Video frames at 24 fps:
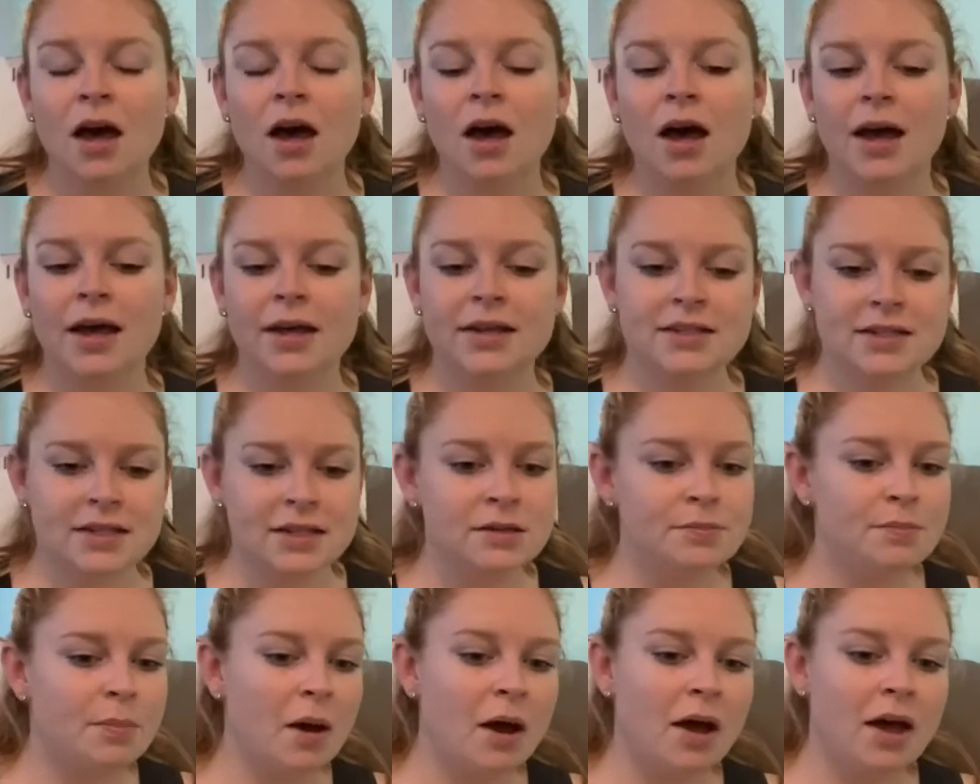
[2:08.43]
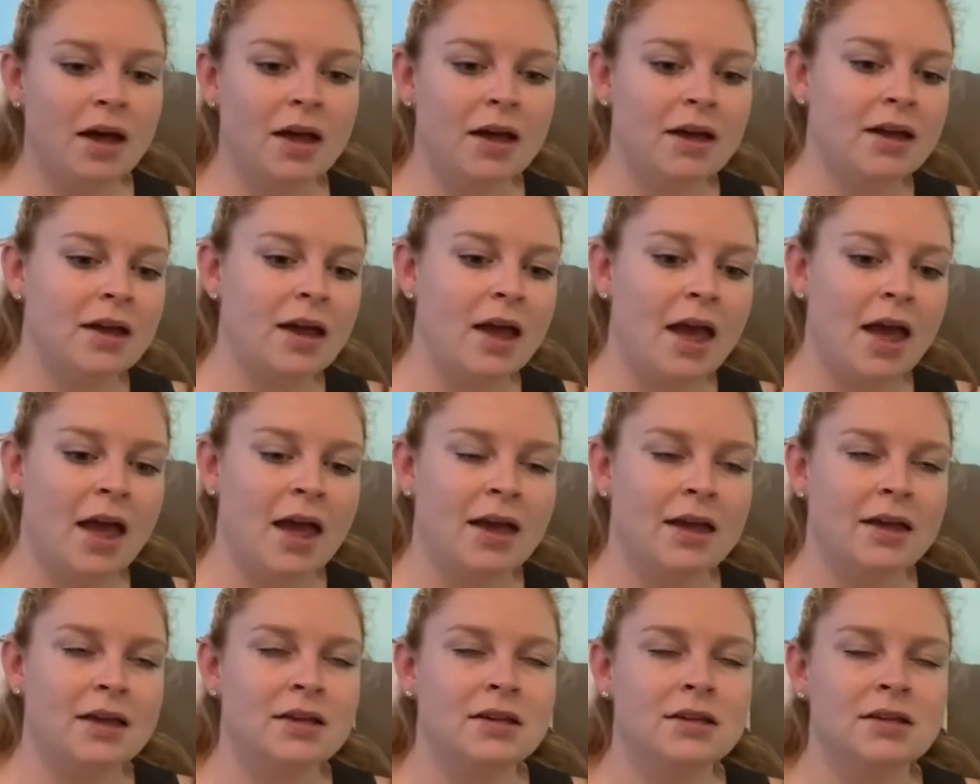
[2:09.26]
I did buy
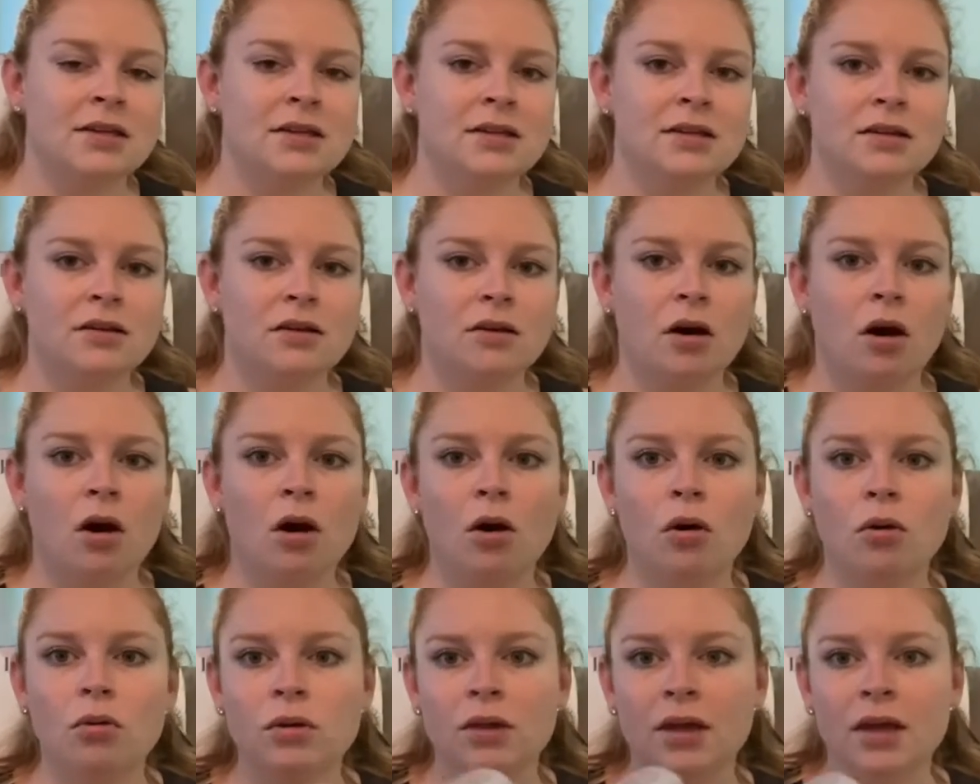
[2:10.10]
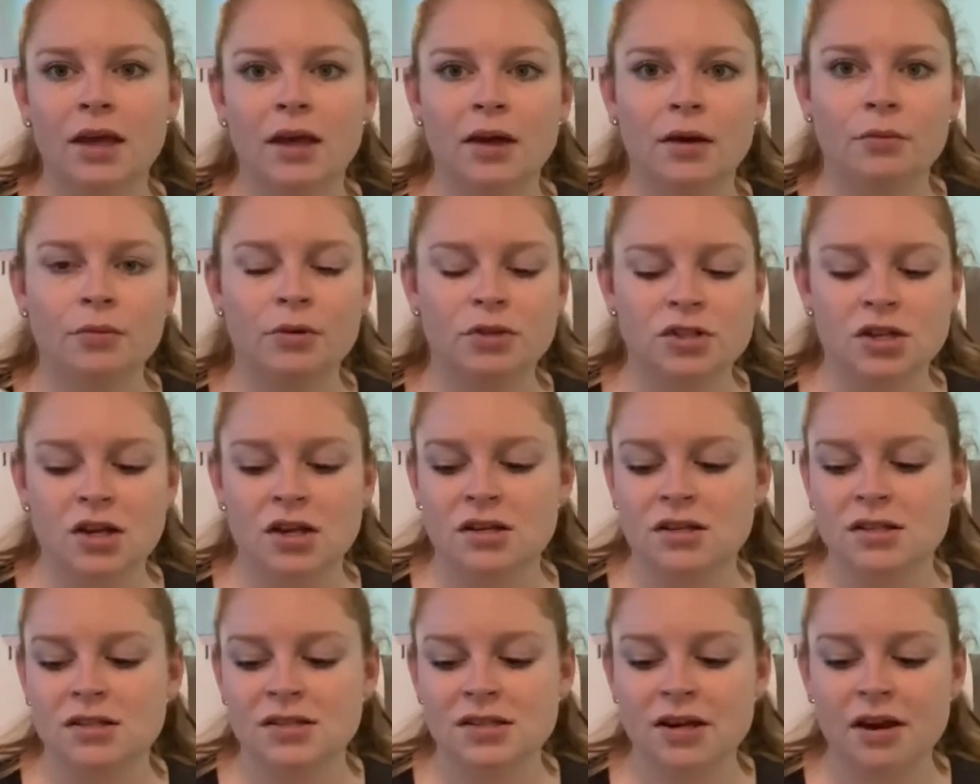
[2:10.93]
a whole kit which had
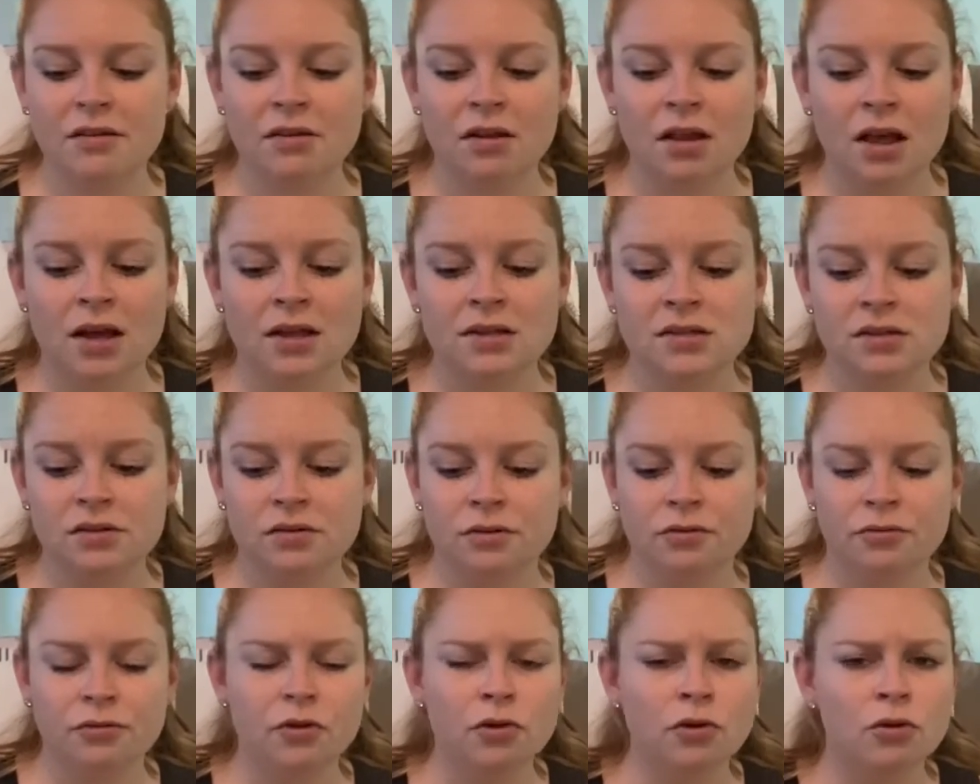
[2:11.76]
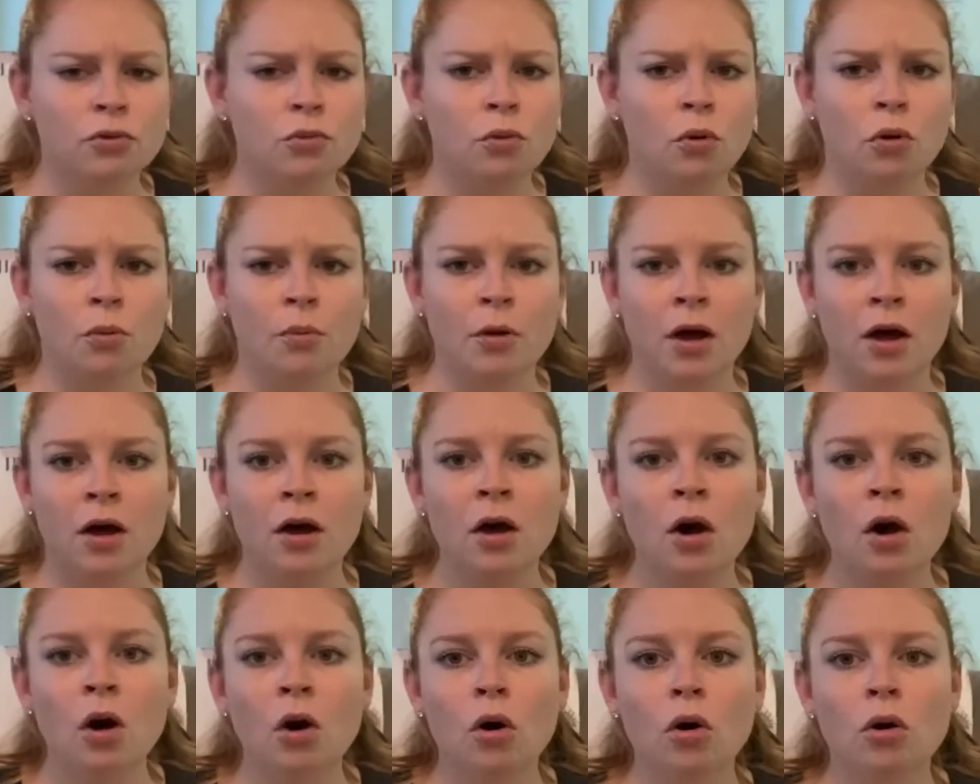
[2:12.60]
a sterilizer, a food warmer,
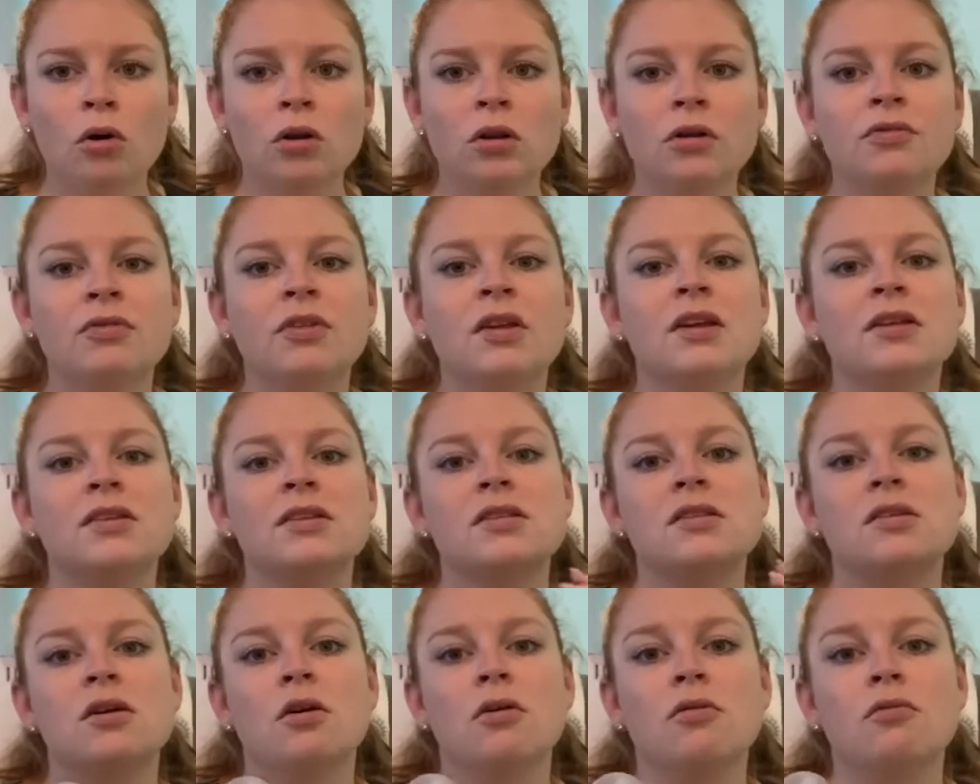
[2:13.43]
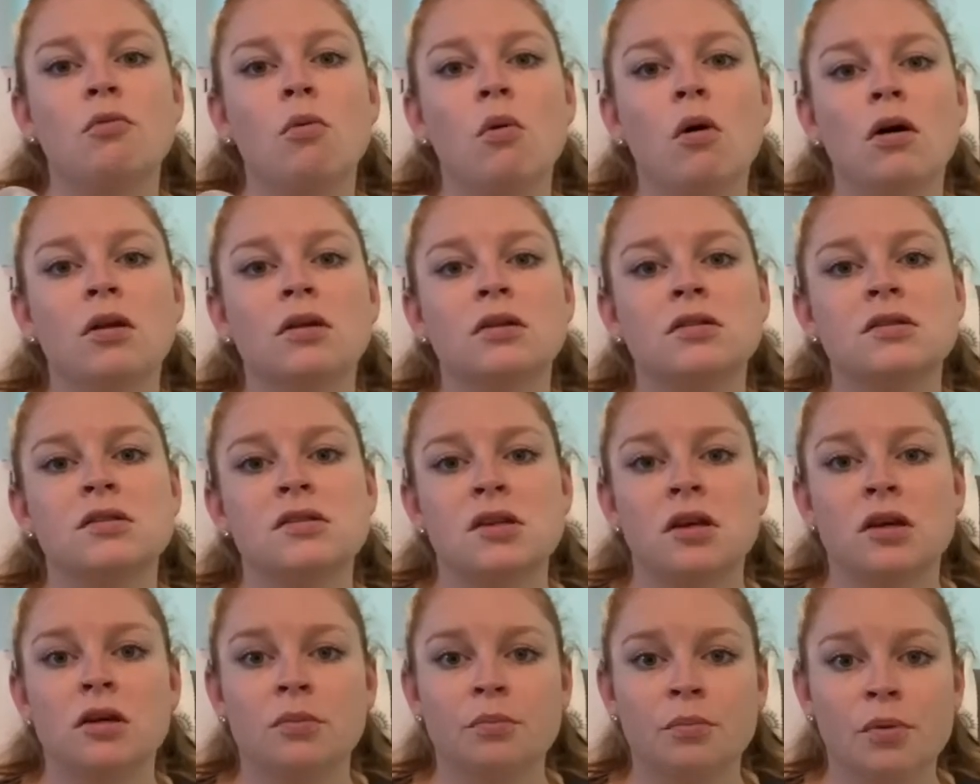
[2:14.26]
all of this of one
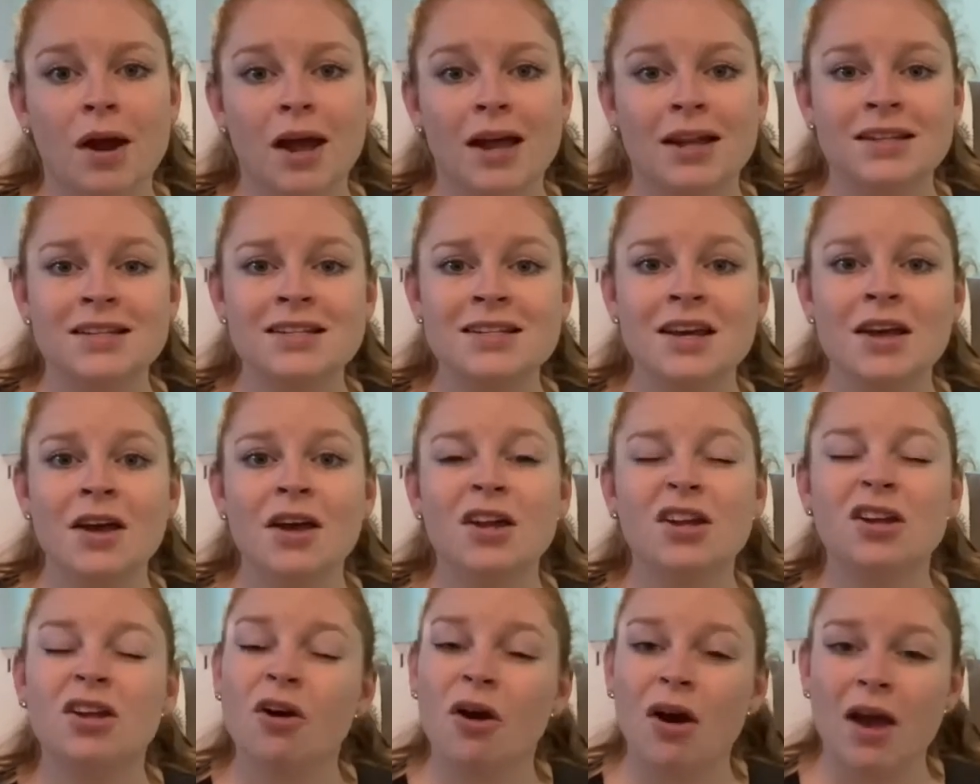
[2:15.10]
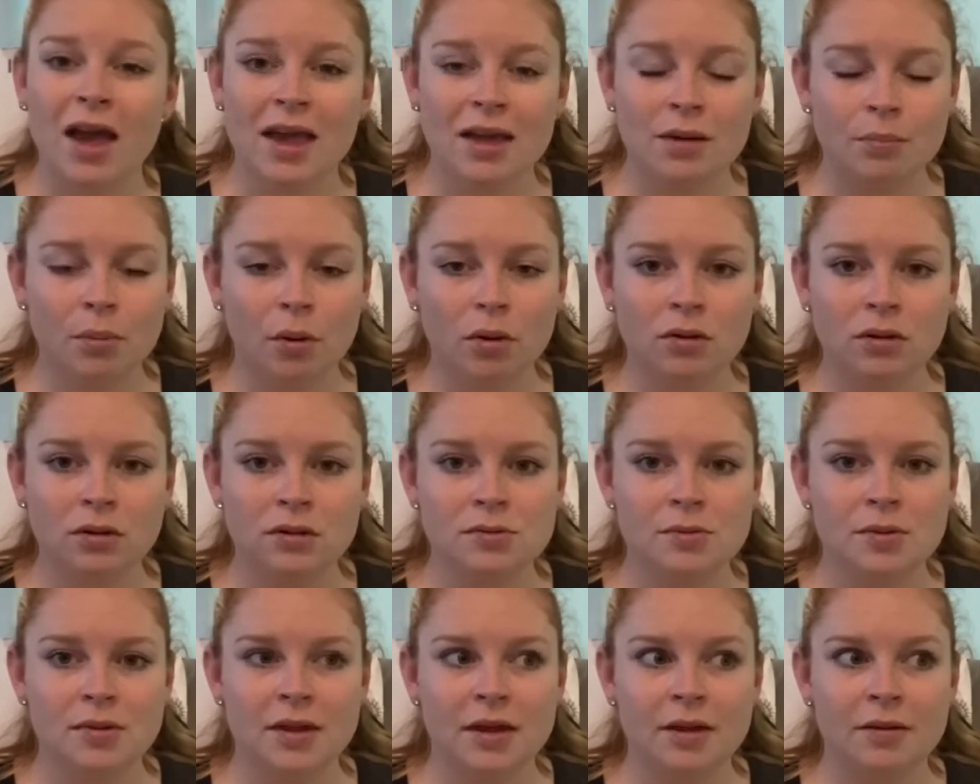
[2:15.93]
certain brand. You got 8
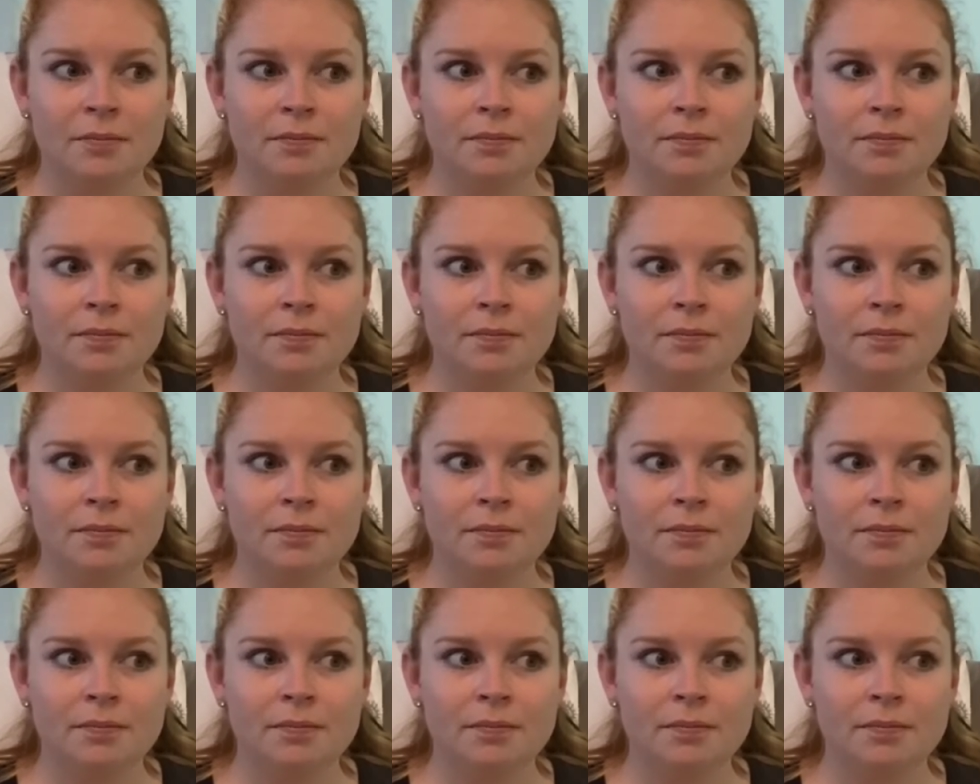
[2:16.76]
bottles with it.